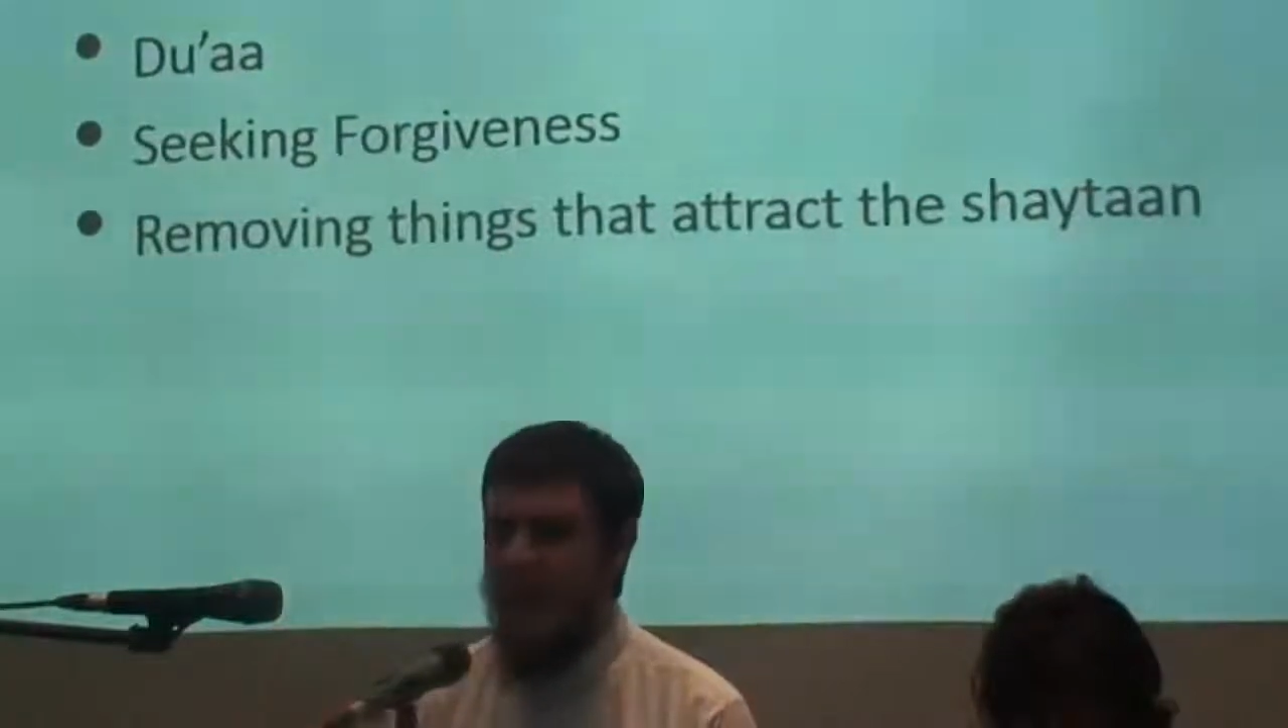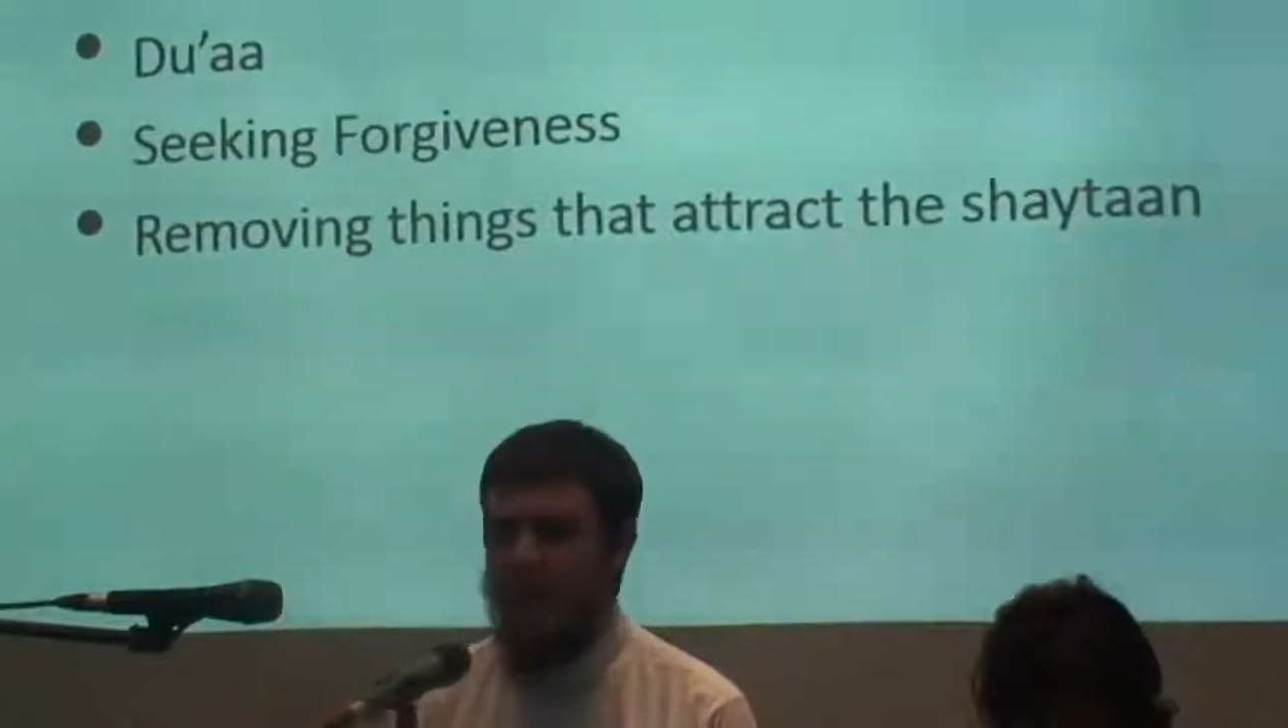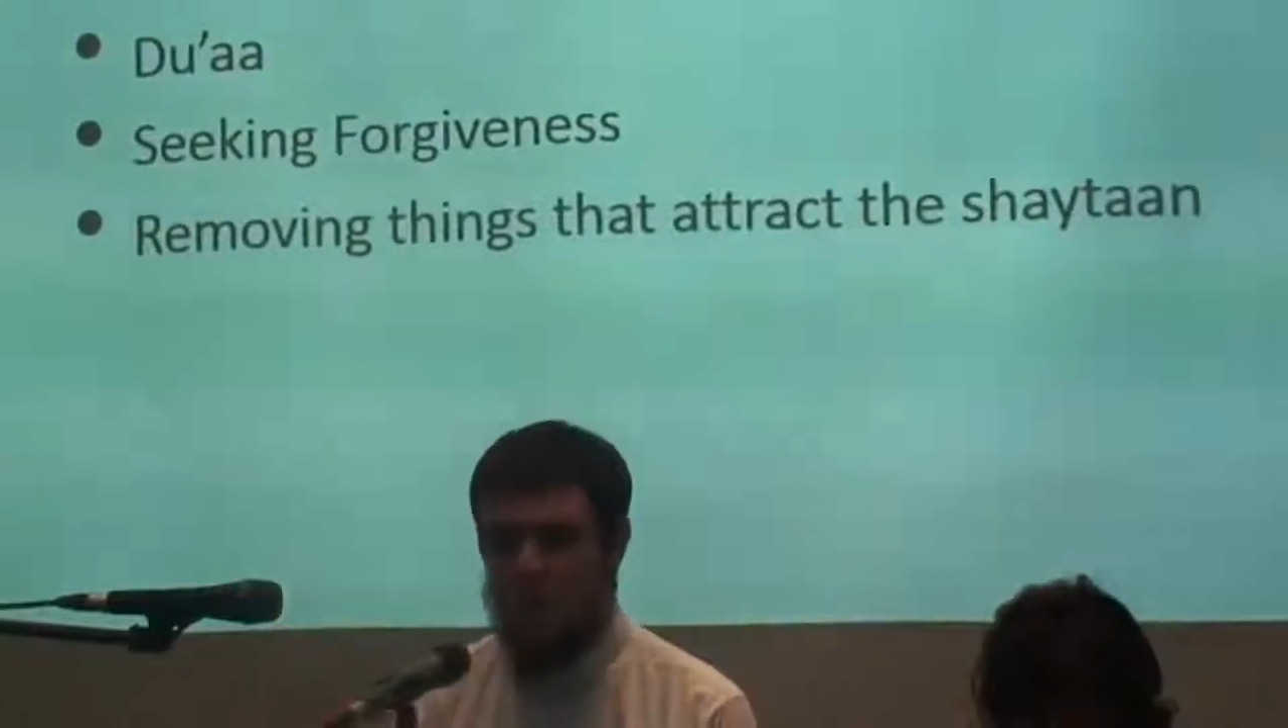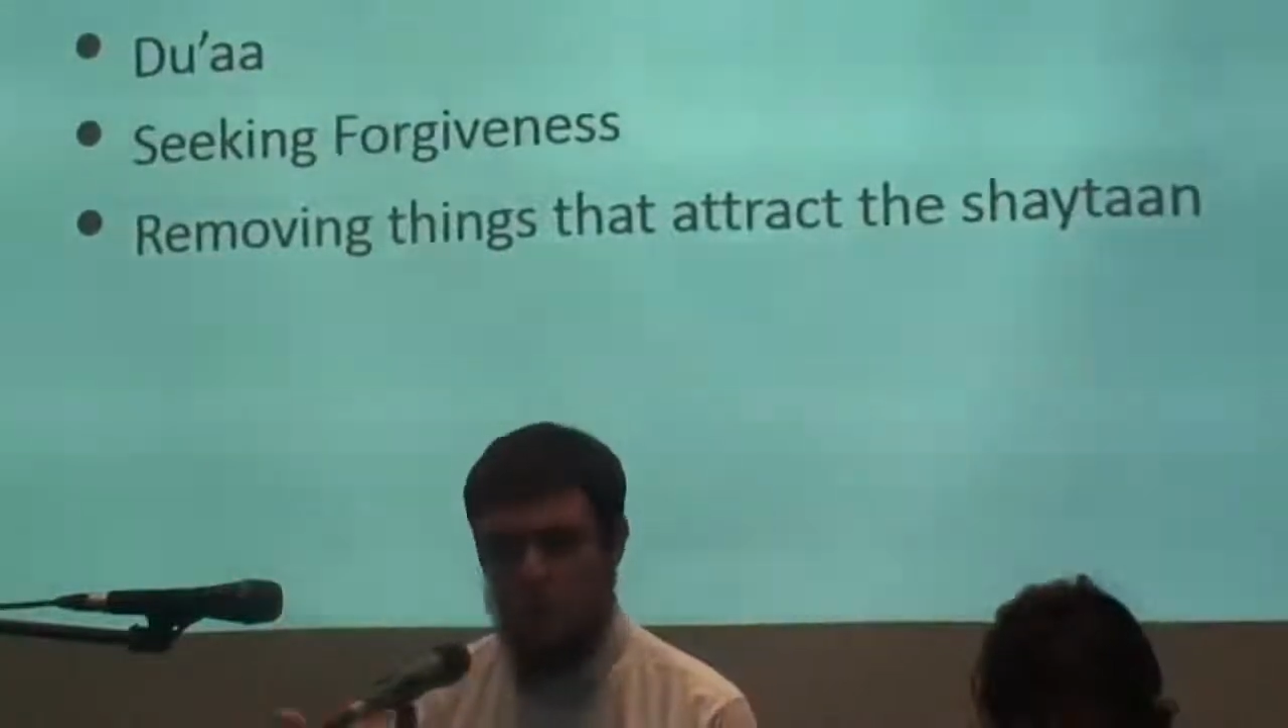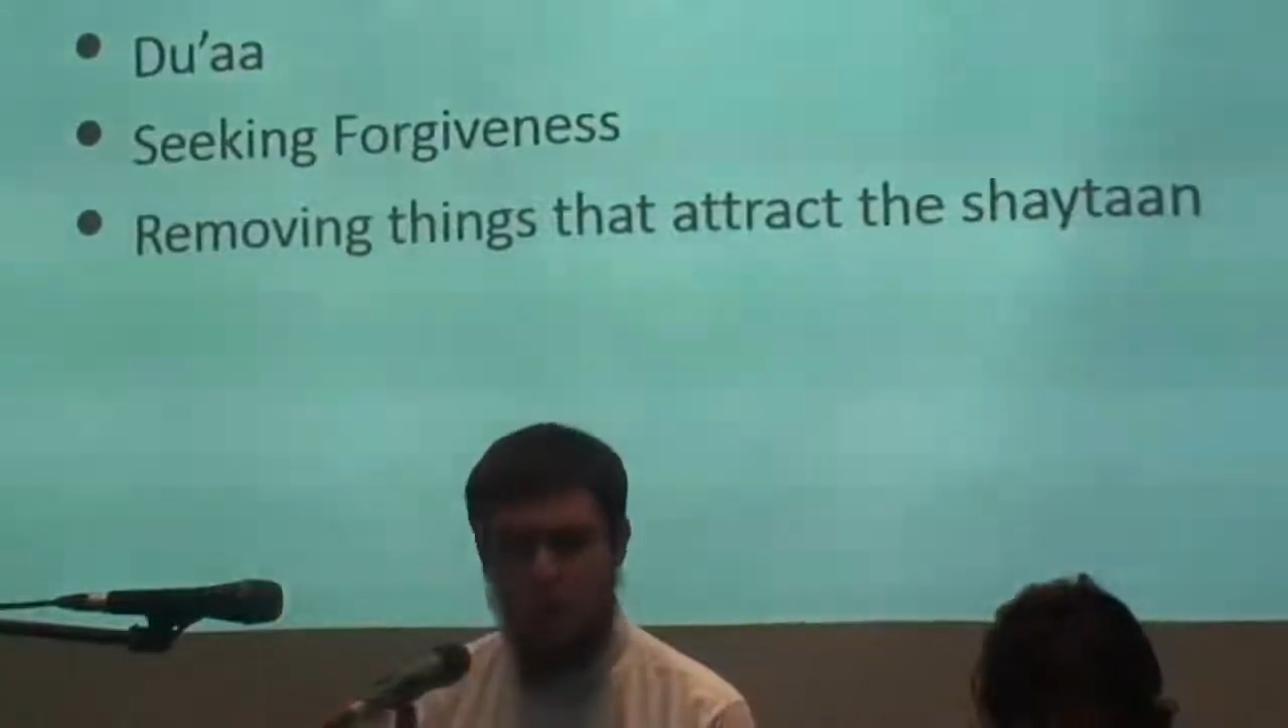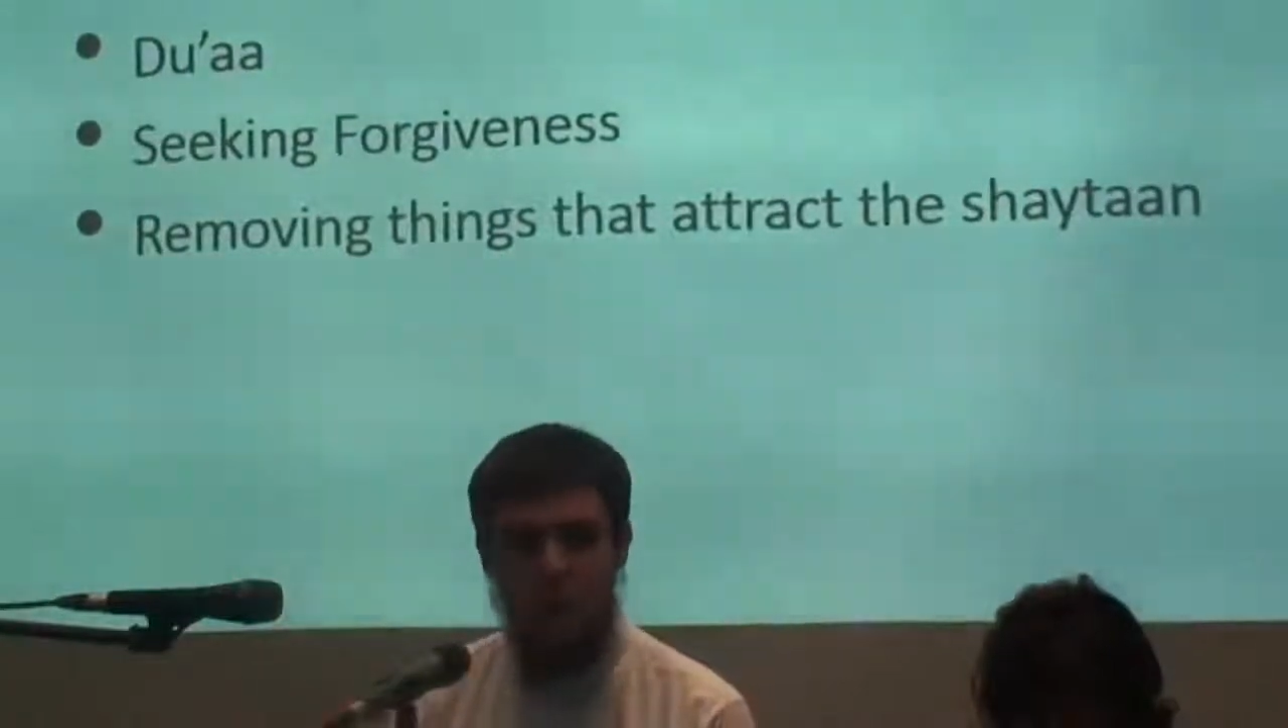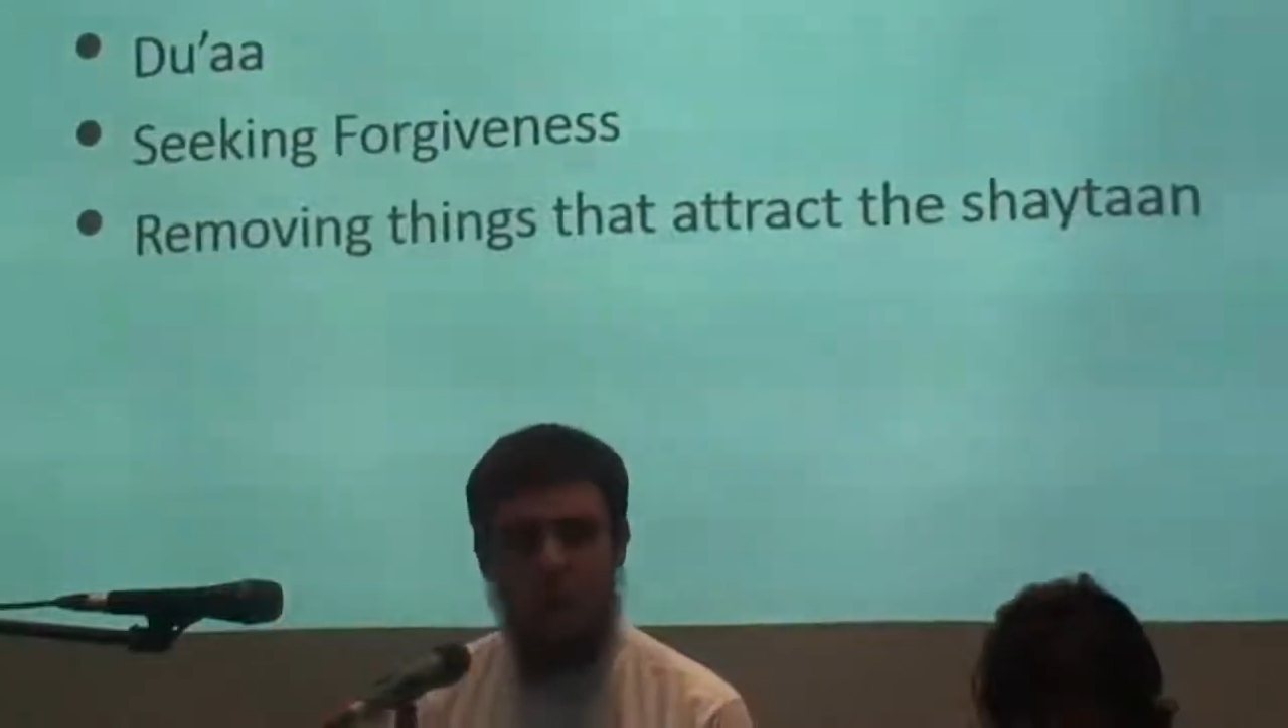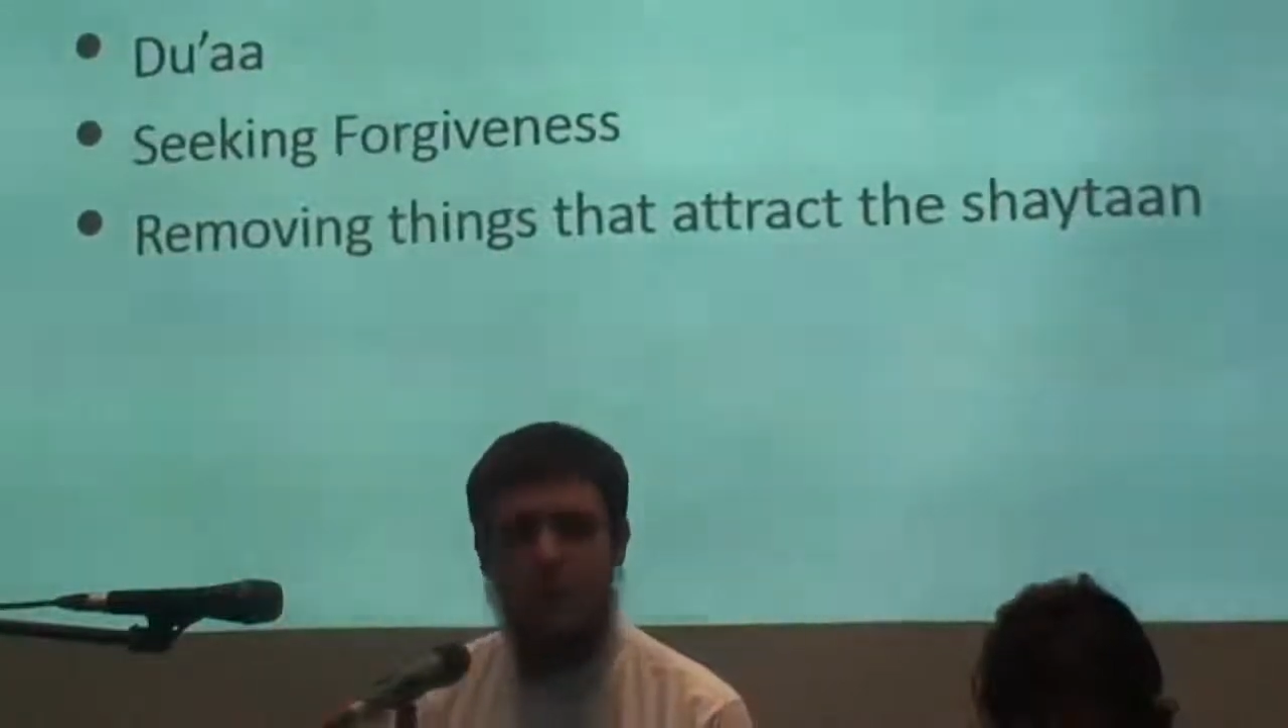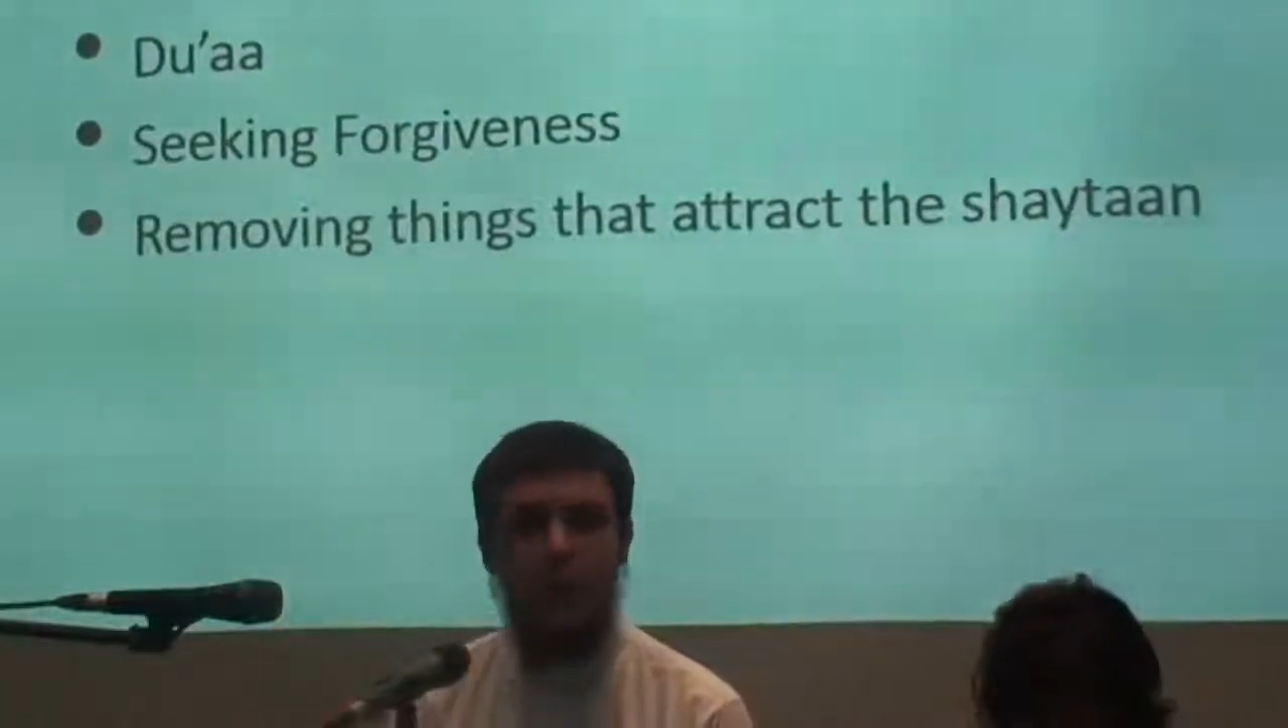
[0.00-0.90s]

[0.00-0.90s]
extremely